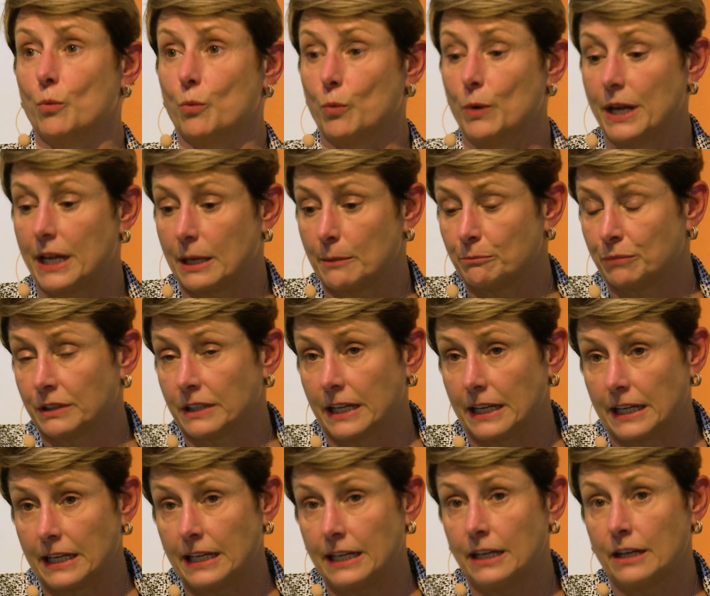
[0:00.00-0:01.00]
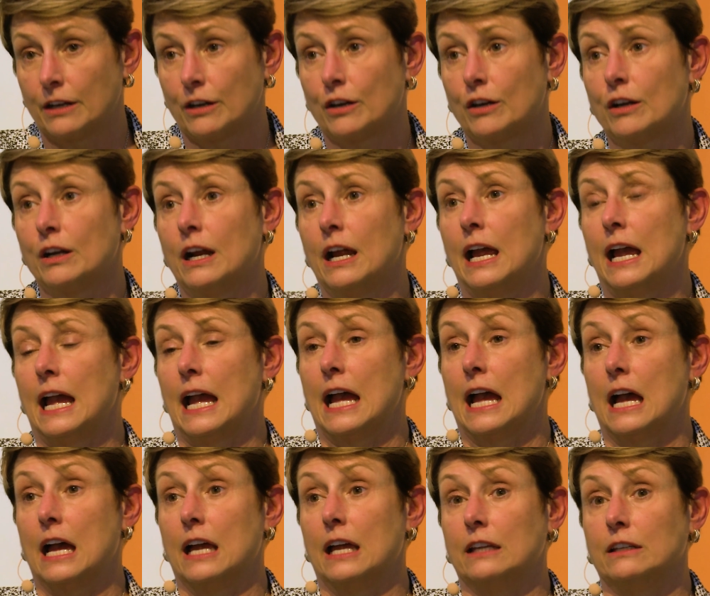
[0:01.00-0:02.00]
we can play here
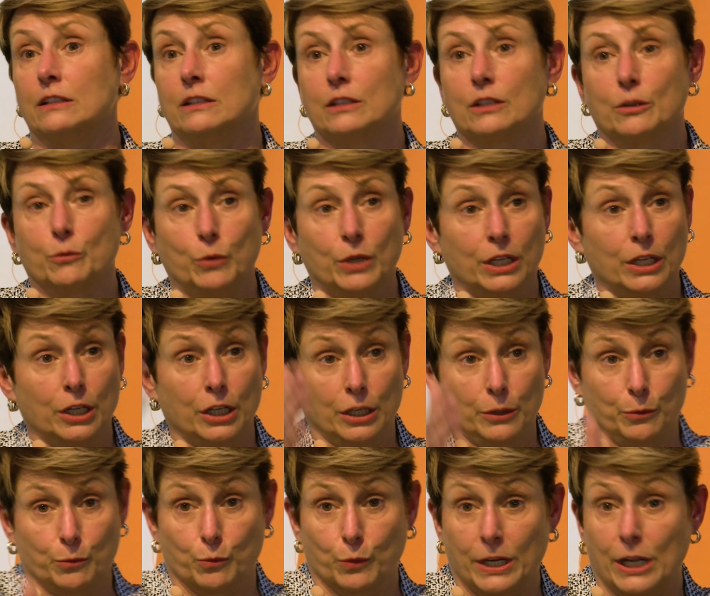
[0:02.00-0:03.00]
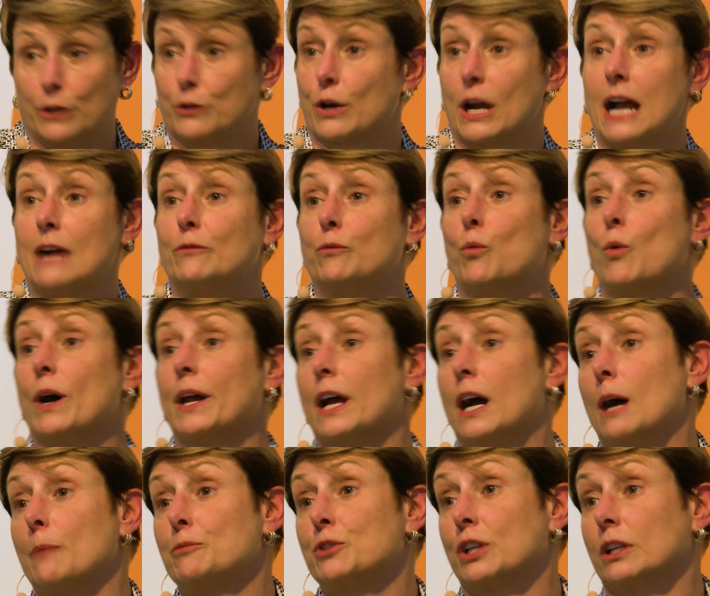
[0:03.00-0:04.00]
and we, we either have one
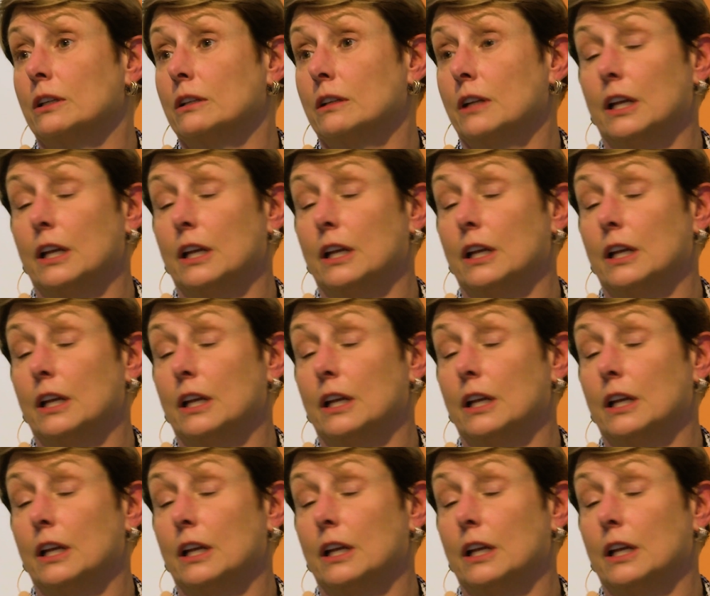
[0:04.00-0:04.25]
option.